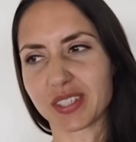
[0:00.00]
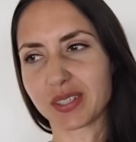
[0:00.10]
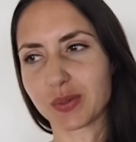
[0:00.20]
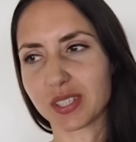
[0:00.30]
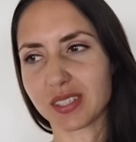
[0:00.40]

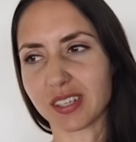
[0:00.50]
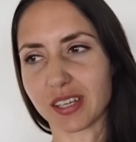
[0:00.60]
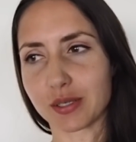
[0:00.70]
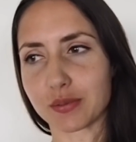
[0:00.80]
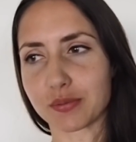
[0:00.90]
it was
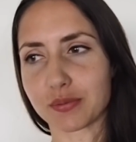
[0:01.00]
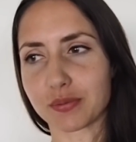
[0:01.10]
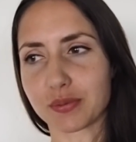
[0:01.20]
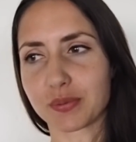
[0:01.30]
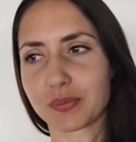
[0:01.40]
kind
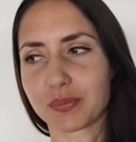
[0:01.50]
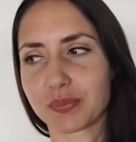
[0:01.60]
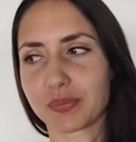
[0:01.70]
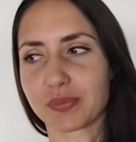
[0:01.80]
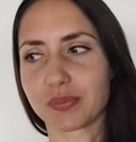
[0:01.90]
of
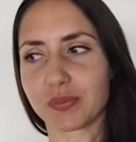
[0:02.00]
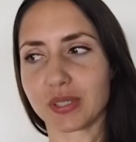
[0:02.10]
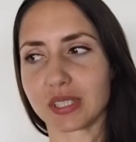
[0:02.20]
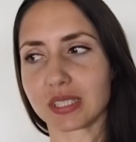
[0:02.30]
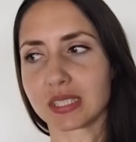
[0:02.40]

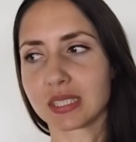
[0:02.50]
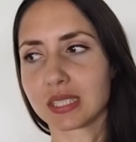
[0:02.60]
weird.